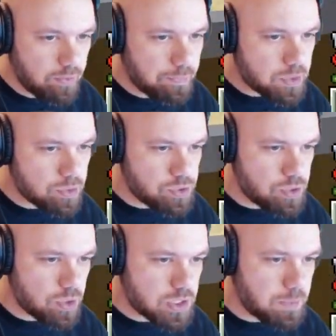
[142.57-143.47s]
Patrols
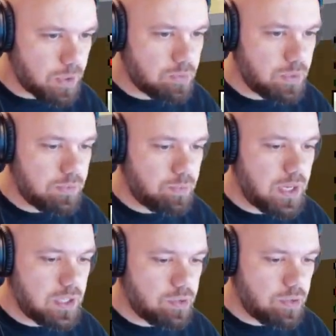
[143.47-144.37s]
do not spawn
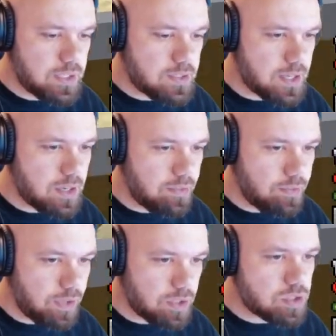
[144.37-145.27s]
while you're inside of a
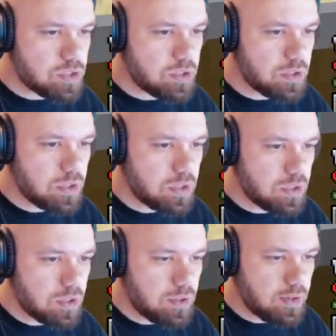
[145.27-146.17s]
village.
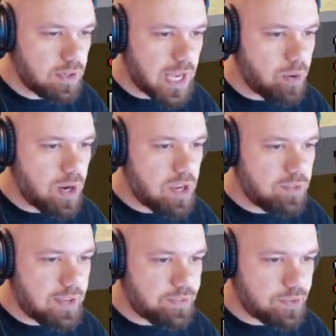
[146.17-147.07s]
Now I have
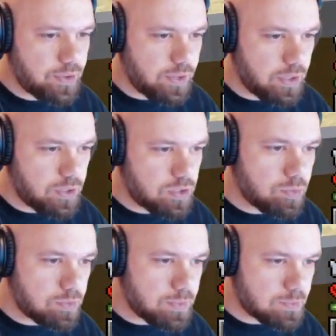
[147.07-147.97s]
left the village,
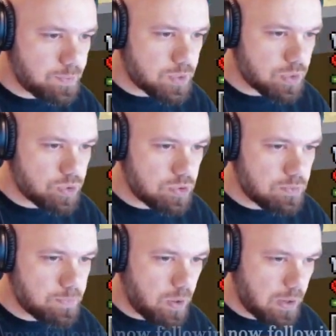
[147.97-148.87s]
which means patrols could
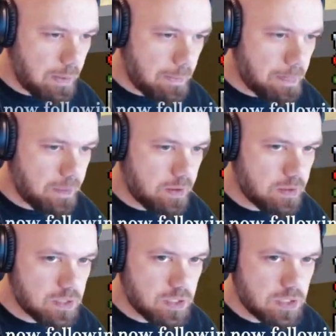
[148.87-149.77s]
spawn.
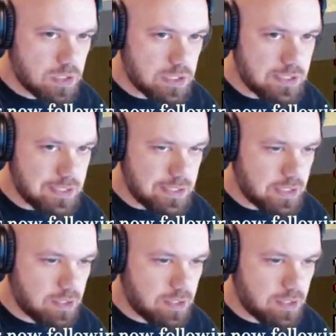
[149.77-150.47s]
Ugh.